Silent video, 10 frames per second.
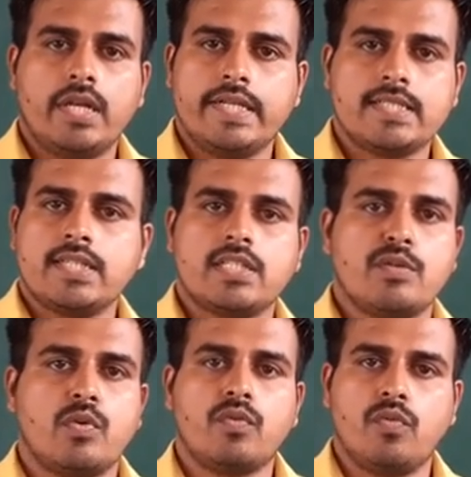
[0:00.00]
I discussed
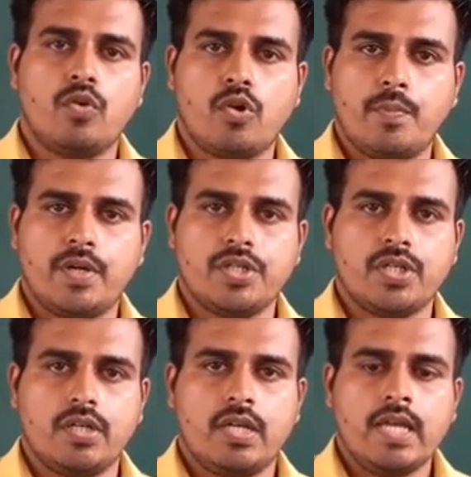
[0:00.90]
about 4
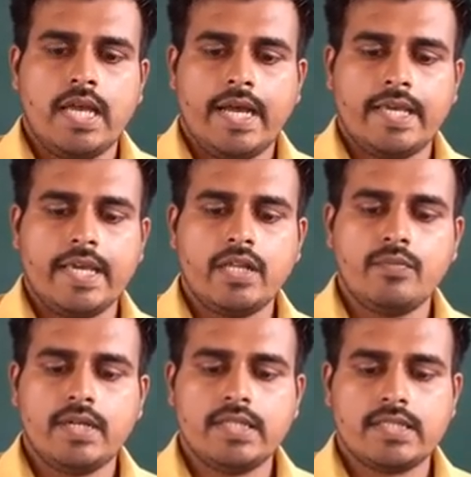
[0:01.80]
operation. Again
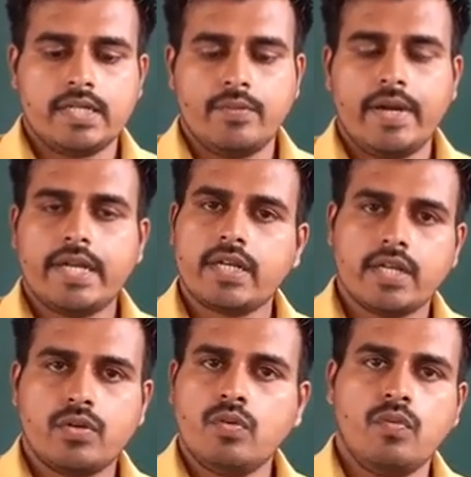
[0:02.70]
we divide it
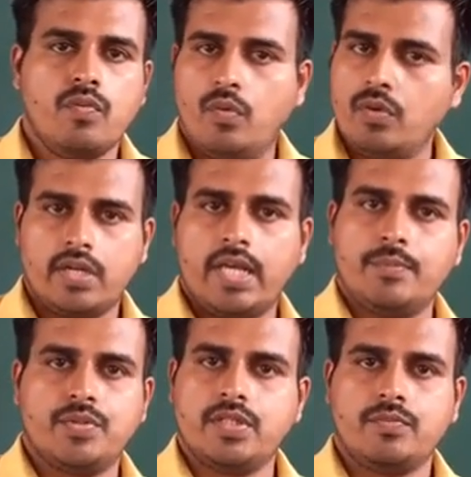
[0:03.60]
into 4
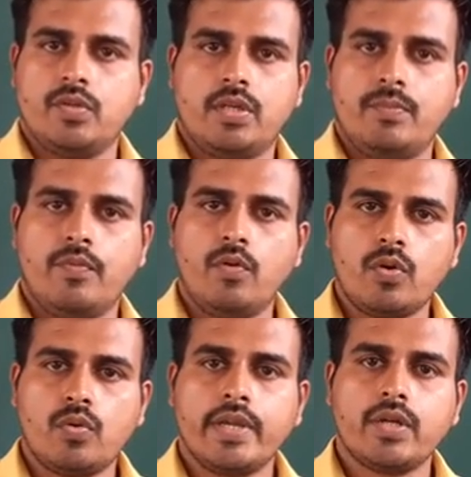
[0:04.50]
types. Okay,
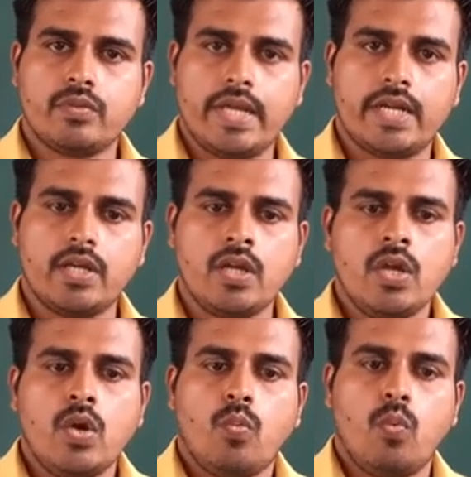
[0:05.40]
before going to that,
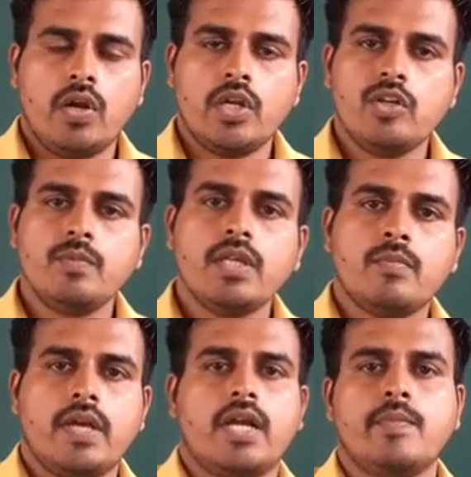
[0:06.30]
what do you mean
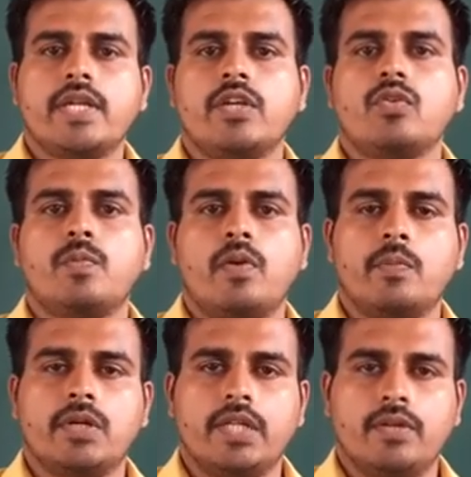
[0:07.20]
by commutative
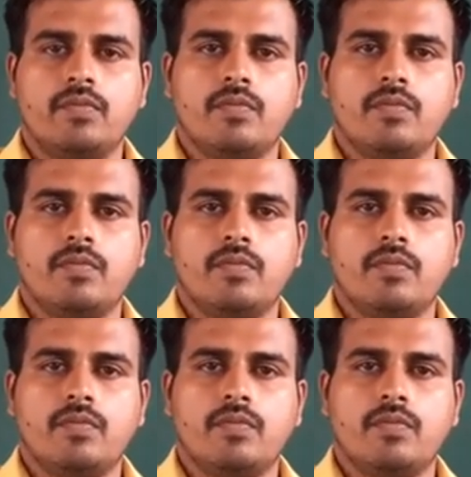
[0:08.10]
property?